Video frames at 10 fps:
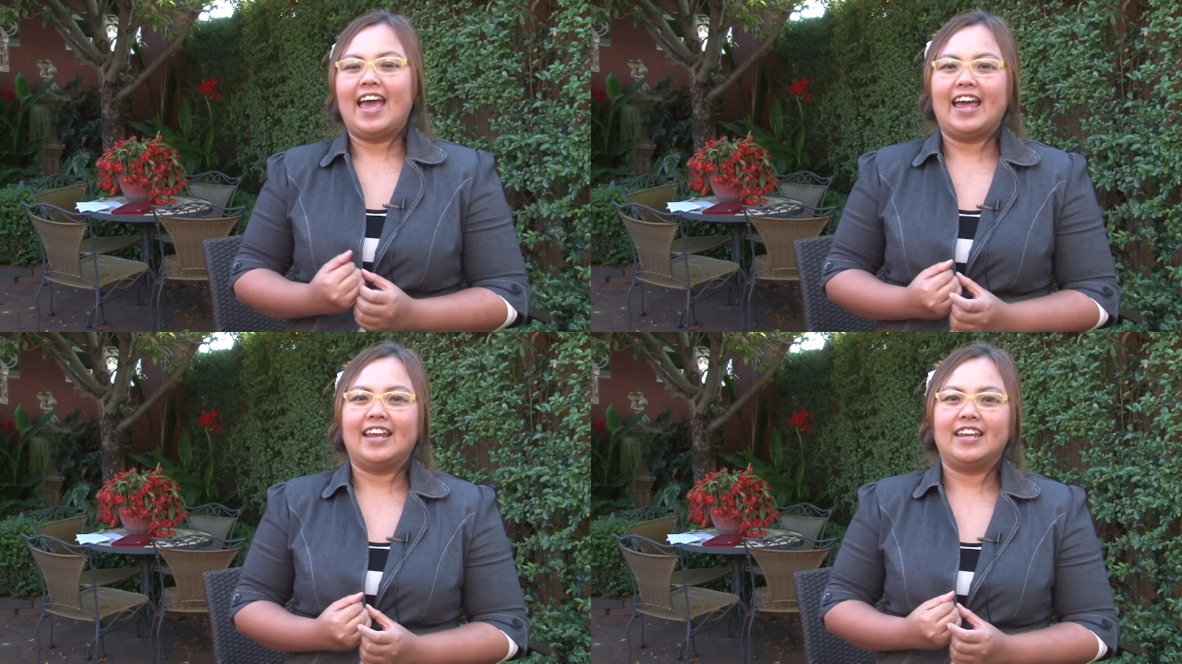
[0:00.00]

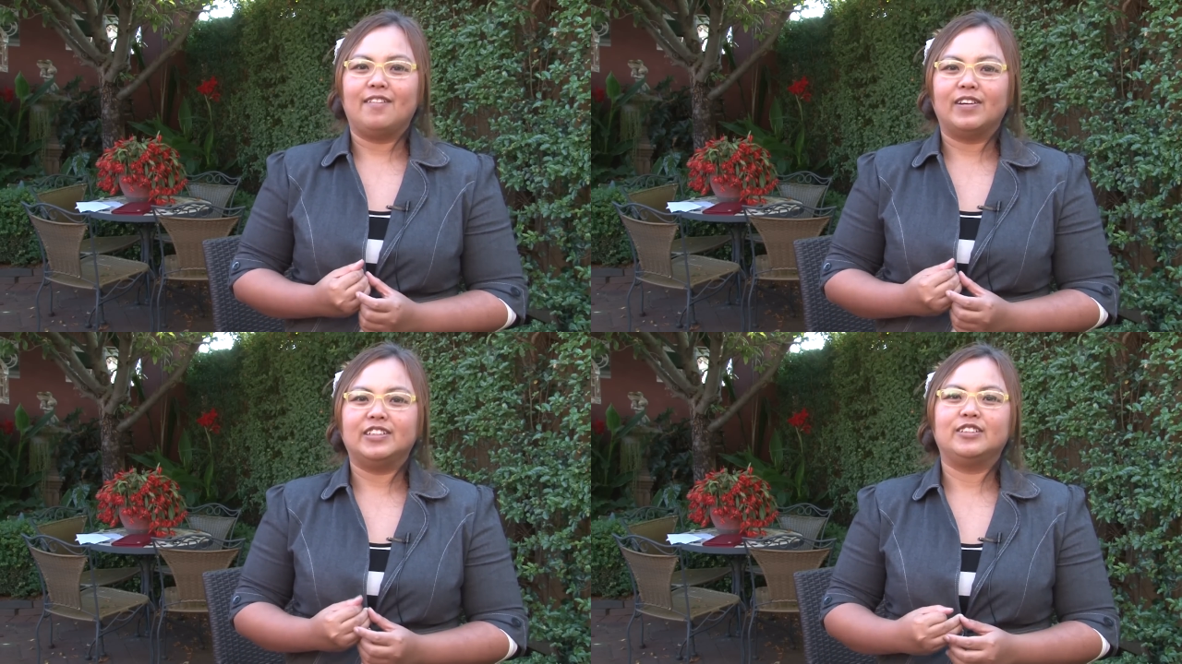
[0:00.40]
and
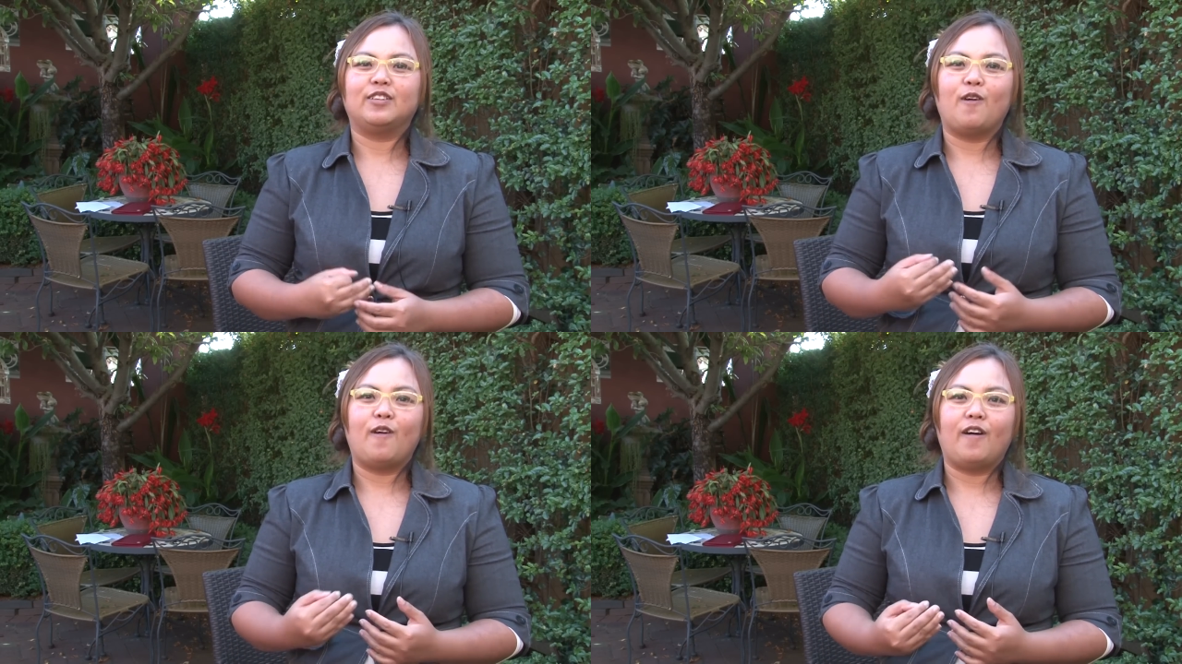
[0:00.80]
he want
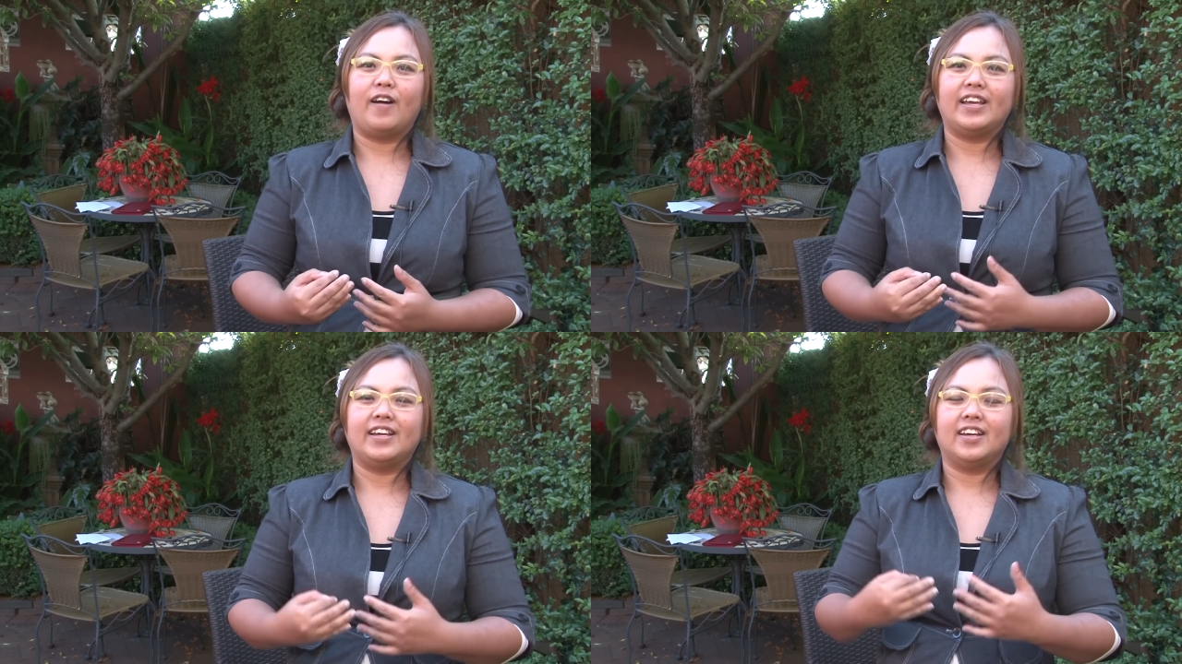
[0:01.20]
to
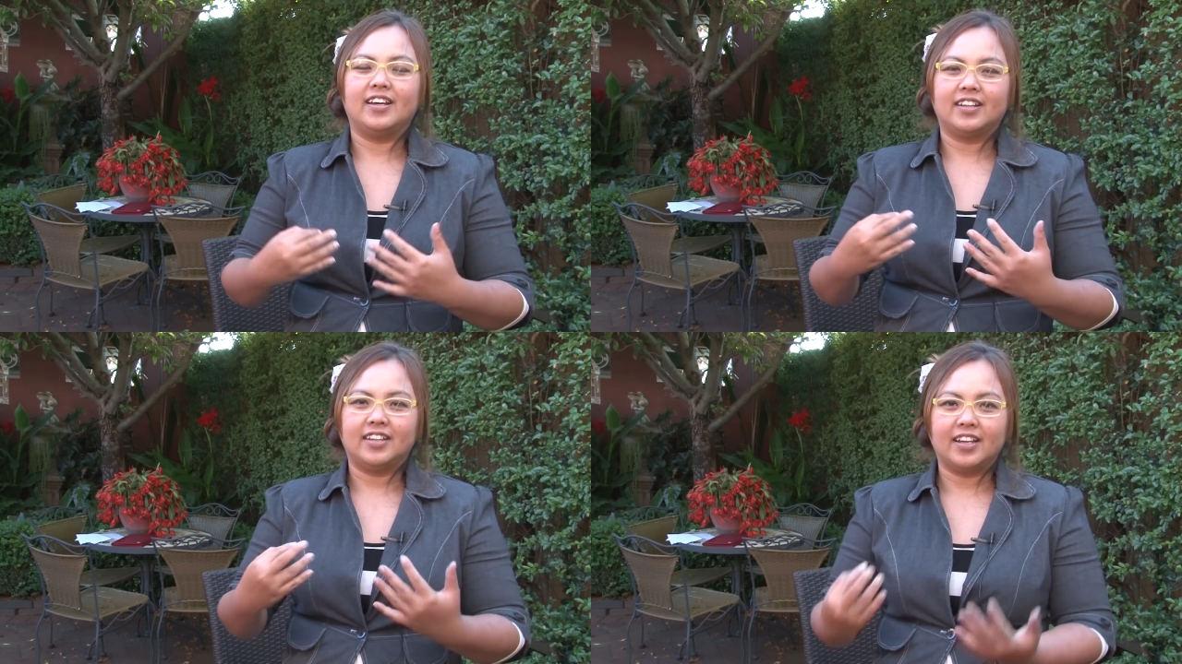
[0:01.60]
call
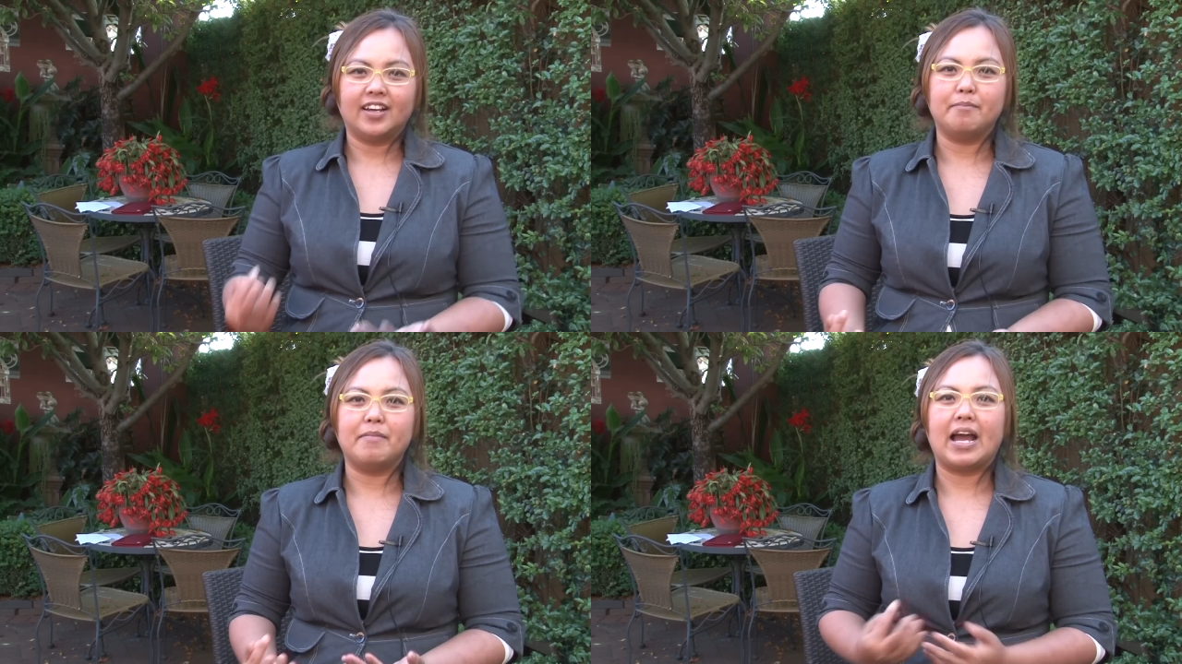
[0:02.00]

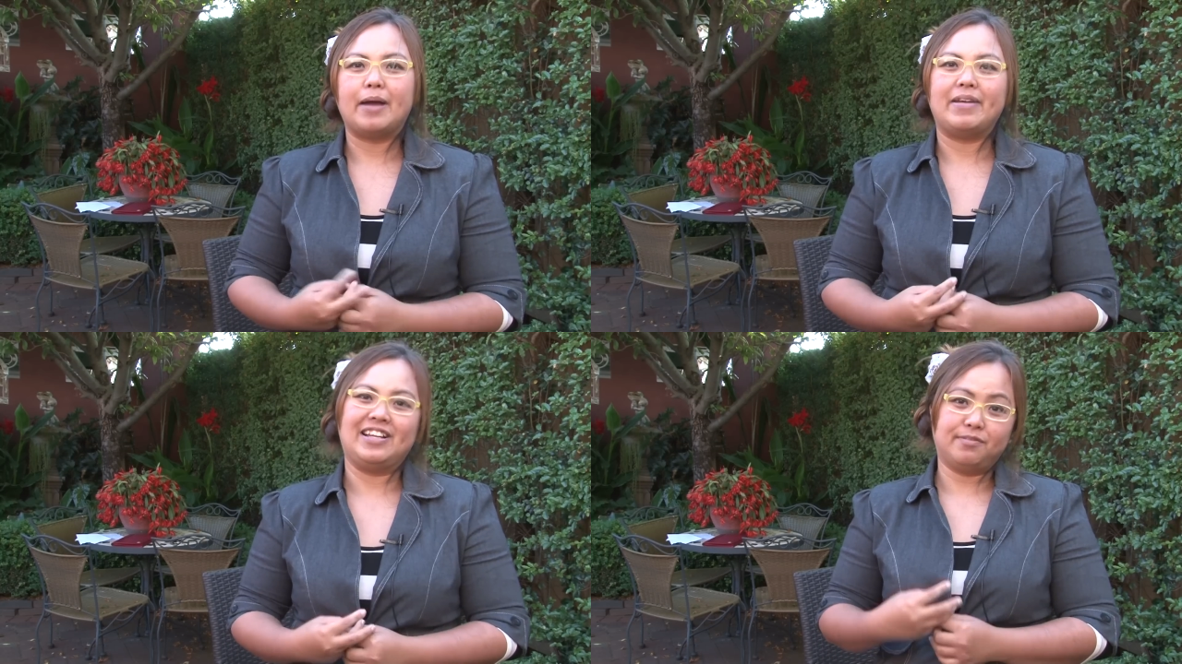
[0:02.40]
her
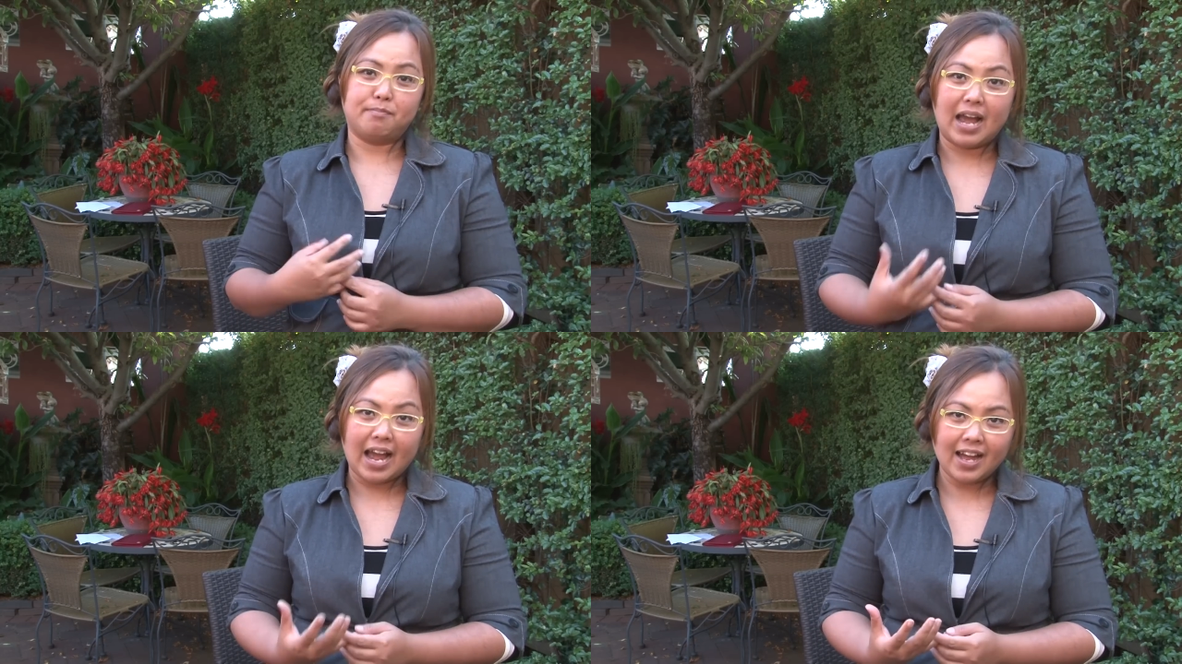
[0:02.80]
mom
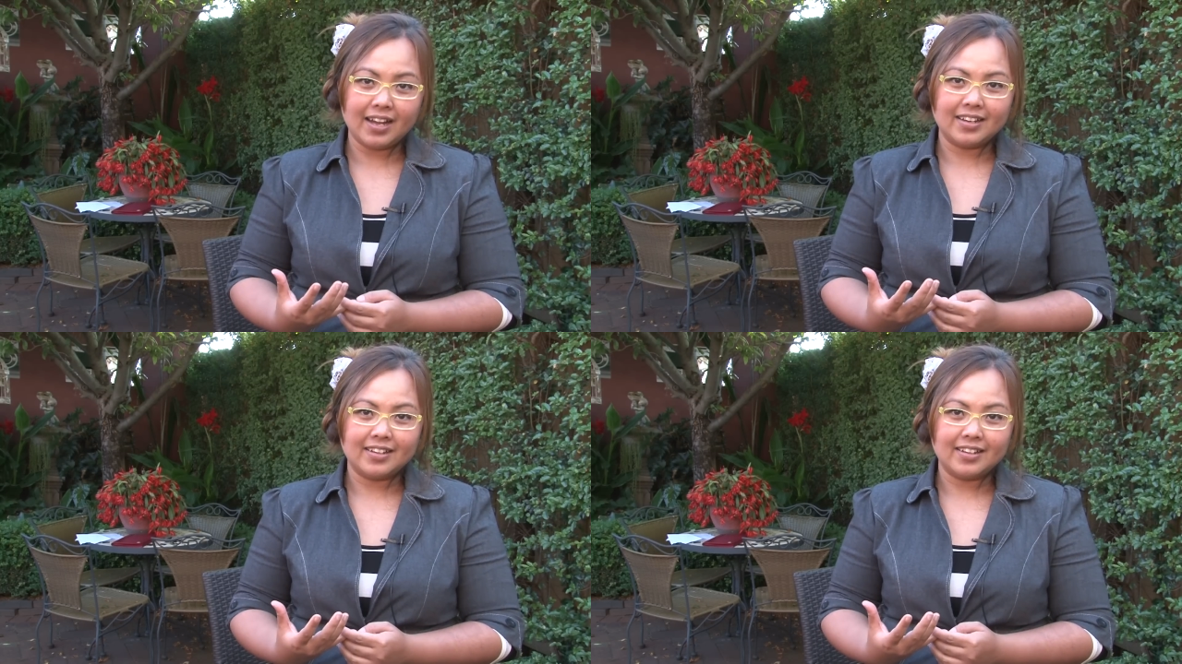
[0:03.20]
Esma.